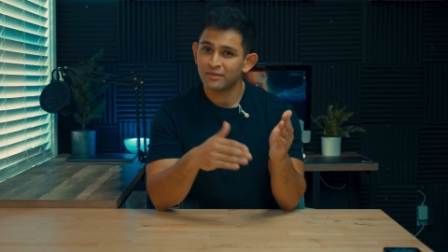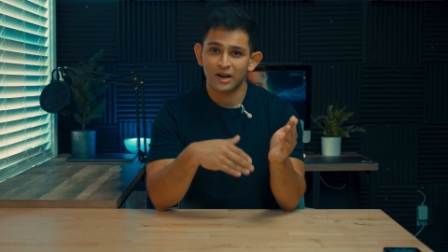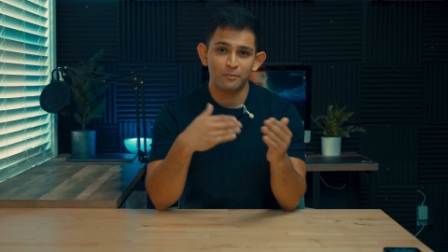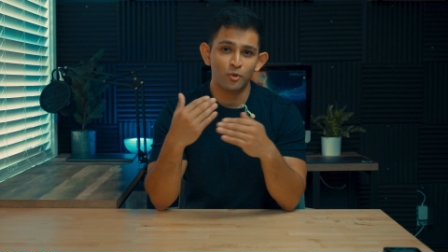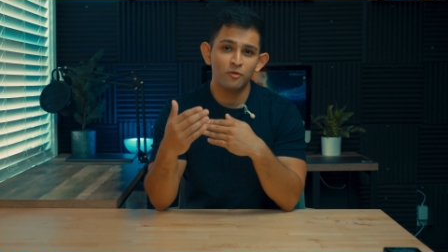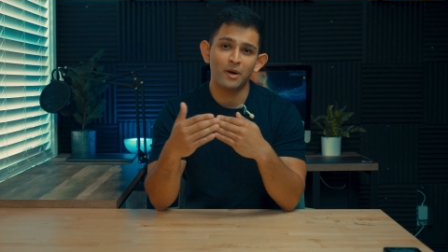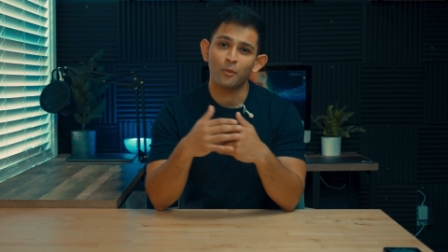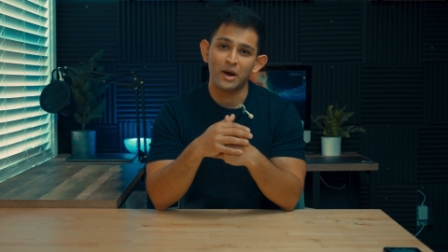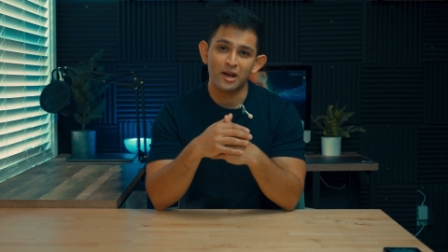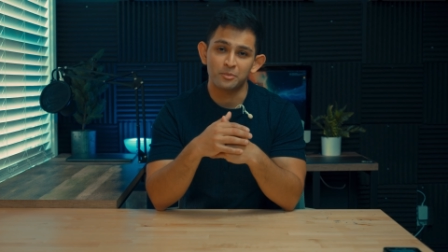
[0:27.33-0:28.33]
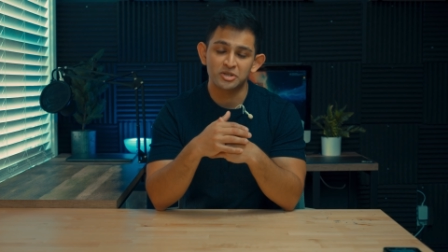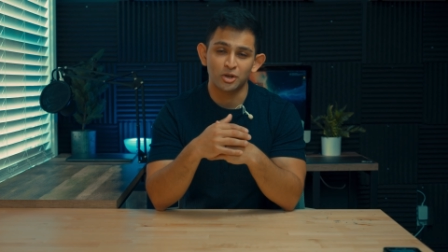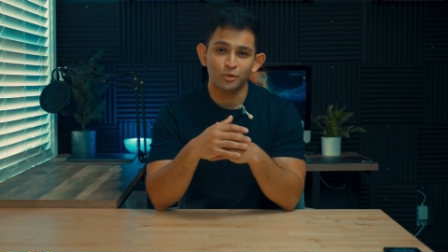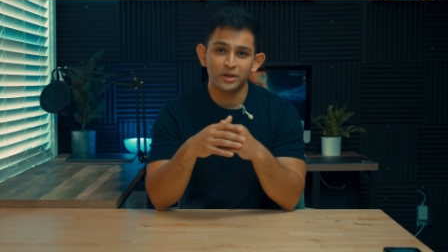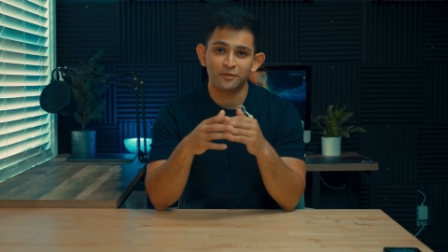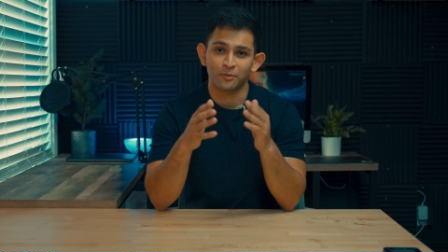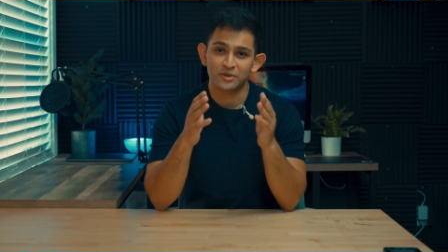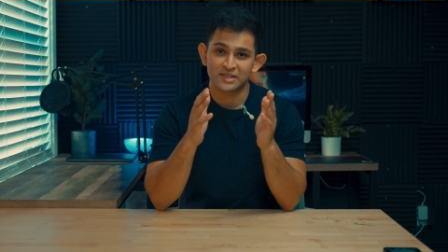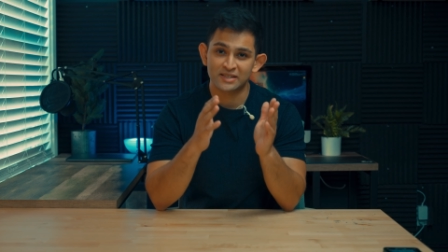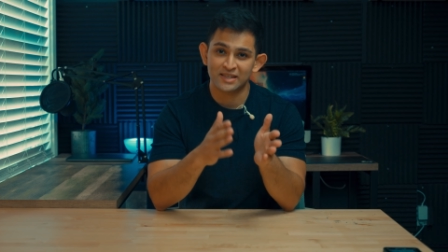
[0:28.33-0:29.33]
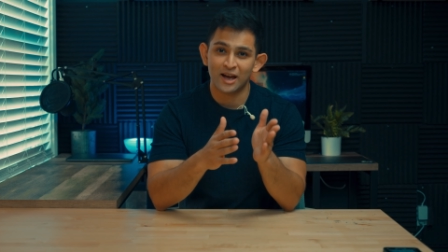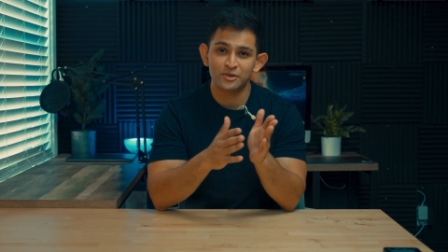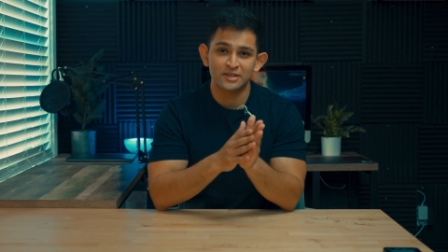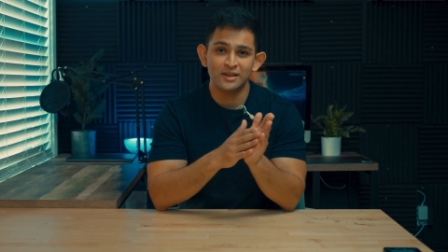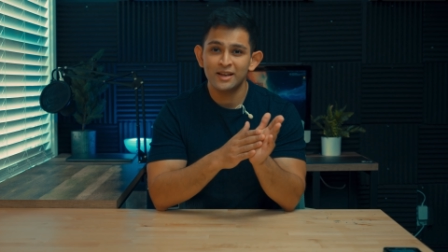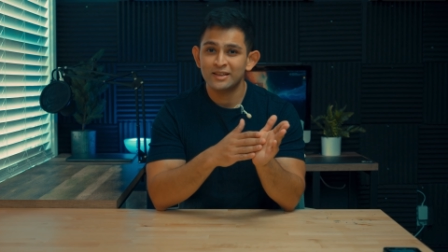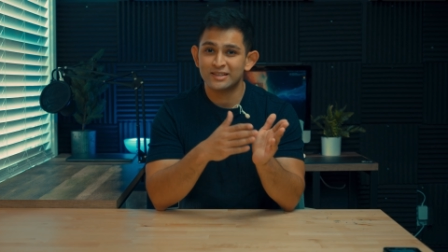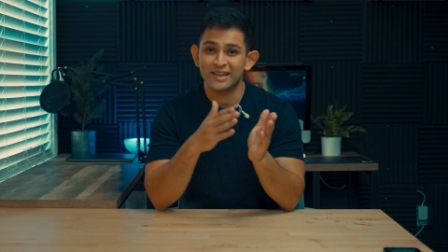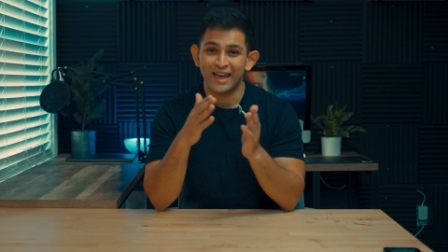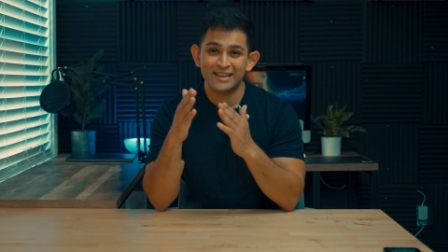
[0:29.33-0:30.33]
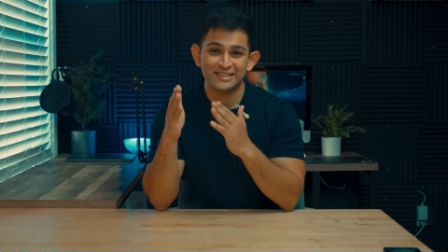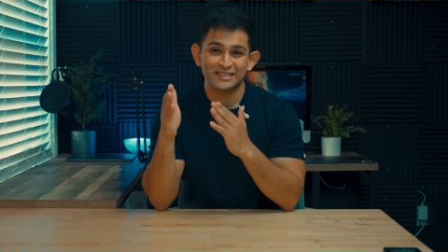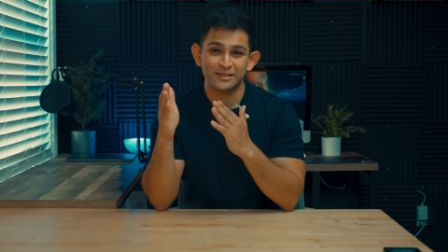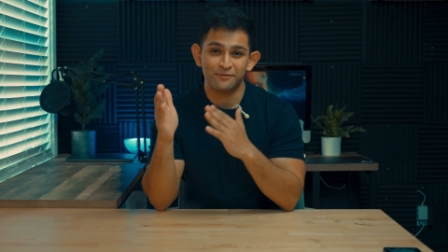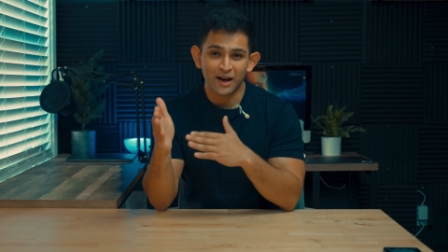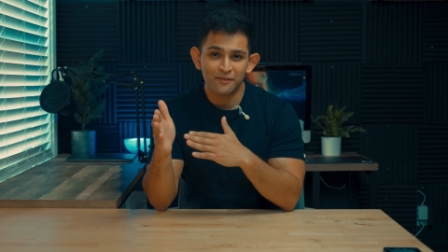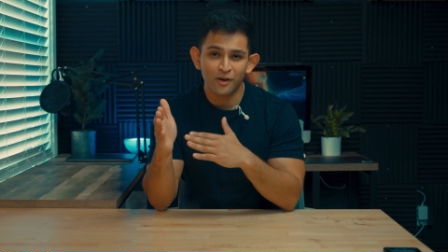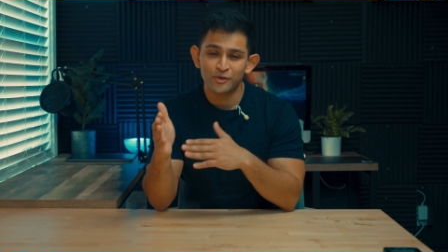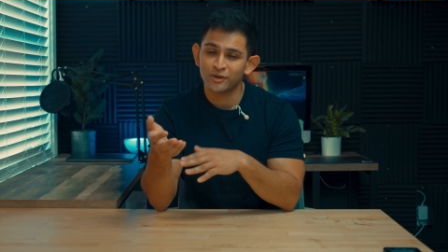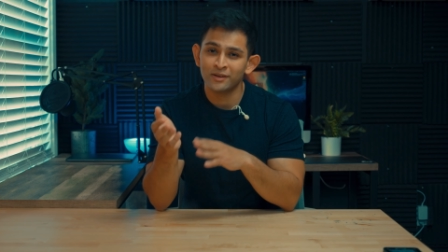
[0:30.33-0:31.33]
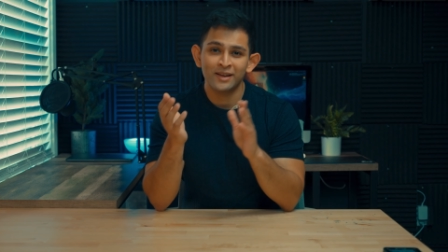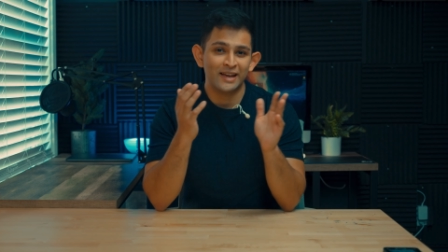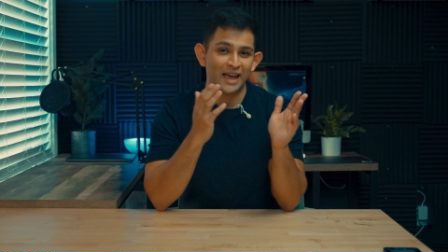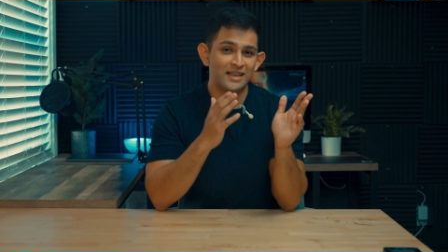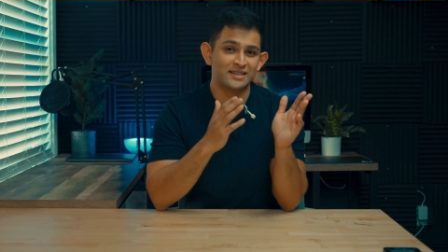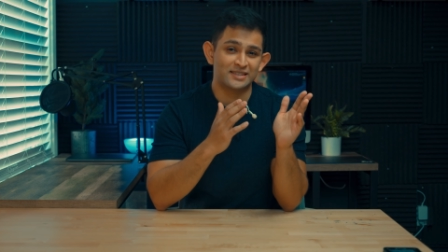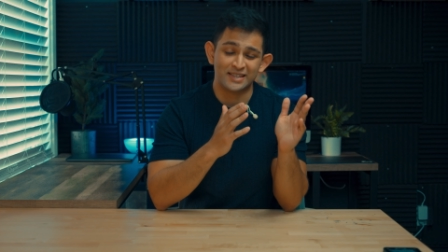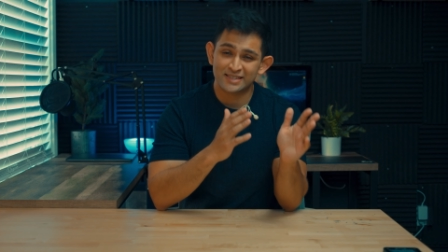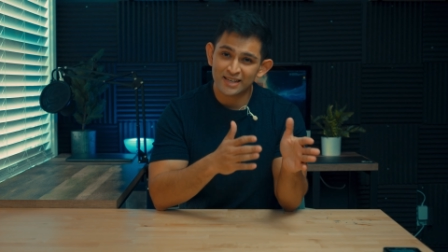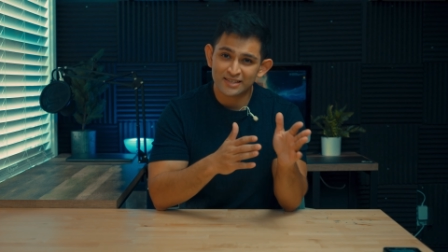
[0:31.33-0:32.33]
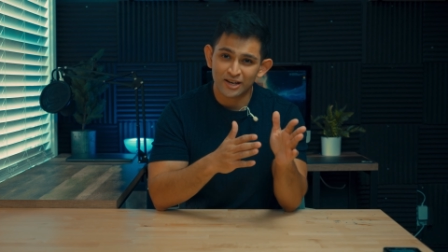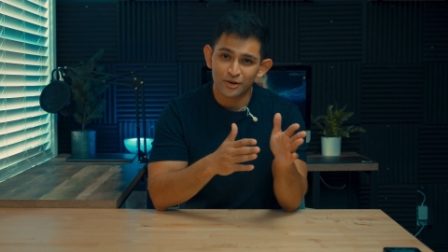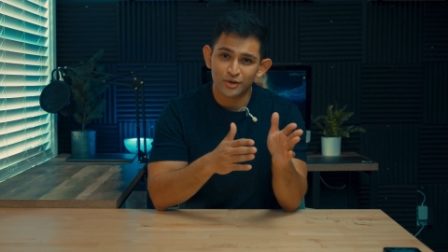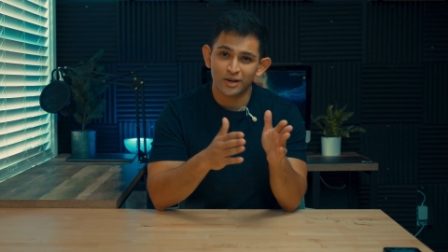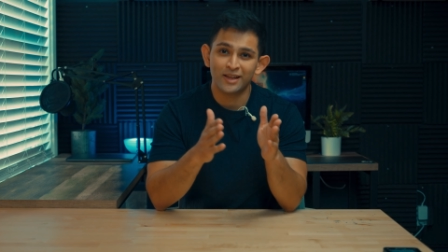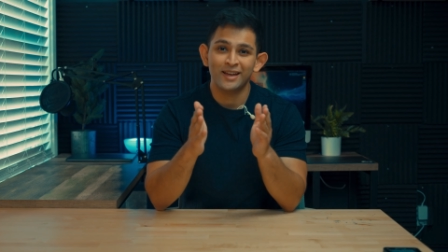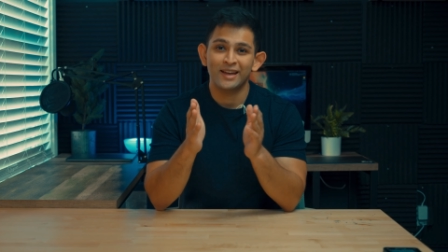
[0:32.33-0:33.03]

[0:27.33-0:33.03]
Then I moved my way up slowly from the 6000 to the A6500, A6600,